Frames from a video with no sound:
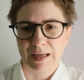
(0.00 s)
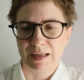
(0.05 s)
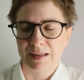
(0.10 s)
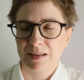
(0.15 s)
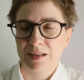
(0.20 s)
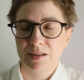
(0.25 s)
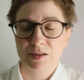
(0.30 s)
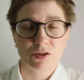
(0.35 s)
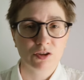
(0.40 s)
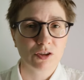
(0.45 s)

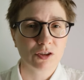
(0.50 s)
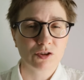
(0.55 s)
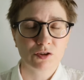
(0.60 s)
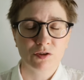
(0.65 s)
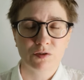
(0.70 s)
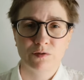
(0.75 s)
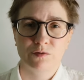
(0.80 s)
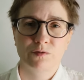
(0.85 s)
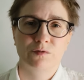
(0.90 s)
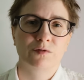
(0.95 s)
there
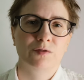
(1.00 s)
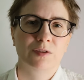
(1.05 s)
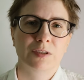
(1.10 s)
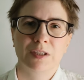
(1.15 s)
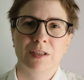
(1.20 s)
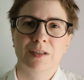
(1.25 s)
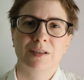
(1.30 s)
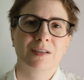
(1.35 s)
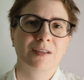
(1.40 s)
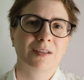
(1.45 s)

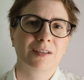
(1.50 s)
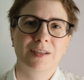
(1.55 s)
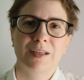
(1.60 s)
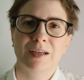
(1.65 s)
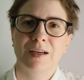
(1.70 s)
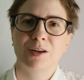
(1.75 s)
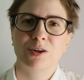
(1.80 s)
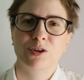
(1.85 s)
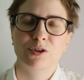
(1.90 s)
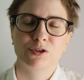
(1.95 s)
are
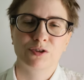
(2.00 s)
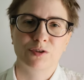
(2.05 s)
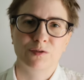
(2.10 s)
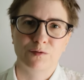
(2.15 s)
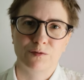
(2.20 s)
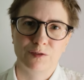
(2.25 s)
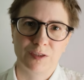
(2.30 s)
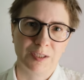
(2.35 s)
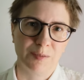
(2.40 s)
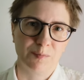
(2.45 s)
lots
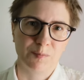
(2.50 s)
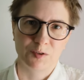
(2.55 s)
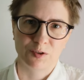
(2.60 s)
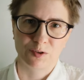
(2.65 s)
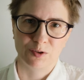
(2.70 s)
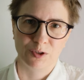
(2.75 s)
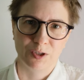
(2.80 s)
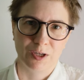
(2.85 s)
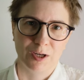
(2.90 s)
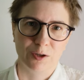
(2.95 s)
of tips
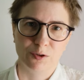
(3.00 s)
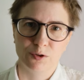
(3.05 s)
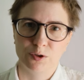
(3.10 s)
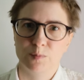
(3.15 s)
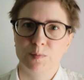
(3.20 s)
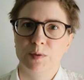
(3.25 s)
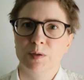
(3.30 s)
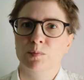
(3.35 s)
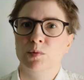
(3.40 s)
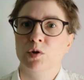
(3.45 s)
on how to
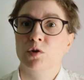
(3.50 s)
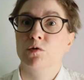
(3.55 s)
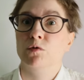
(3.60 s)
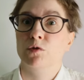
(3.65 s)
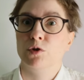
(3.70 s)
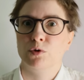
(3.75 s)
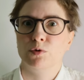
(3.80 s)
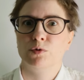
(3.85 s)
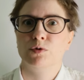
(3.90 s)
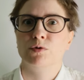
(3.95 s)
be more
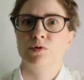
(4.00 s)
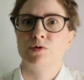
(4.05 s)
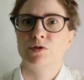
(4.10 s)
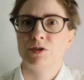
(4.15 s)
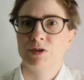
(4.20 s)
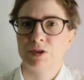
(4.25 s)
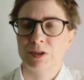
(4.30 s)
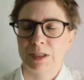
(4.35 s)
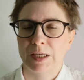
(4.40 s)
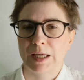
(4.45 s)

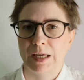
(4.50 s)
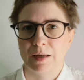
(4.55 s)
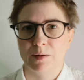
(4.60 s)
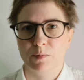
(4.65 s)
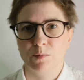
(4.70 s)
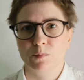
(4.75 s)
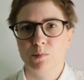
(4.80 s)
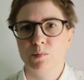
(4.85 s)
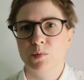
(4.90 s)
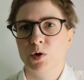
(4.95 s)
focused
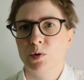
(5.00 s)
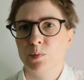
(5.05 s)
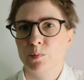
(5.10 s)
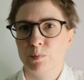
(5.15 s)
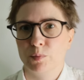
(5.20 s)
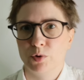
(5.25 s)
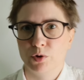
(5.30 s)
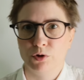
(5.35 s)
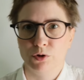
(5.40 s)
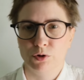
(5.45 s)
and more
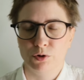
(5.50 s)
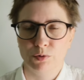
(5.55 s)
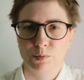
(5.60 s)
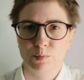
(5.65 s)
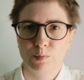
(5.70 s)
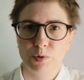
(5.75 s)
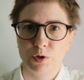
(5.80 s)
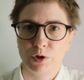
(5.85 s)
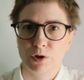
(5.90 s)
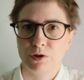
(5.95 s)

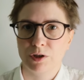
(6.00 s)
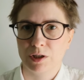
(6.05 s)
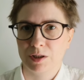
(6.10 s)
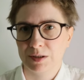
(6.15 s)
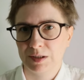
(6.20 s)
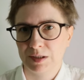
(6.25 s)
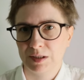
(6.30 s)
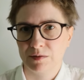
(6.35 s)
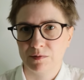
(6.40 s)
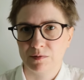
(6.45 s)

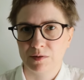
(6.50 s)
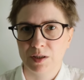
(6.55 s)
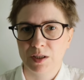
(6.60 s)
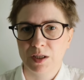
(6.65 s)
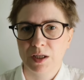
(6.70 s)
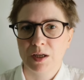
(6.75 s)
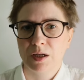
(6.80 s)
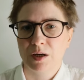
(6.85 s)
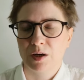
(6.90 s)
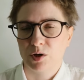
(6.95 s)
productive,
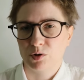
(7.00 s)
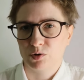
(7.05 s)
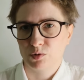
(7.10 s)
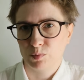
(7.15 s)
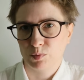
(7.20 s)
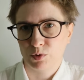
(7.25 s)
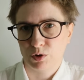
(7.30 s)
how to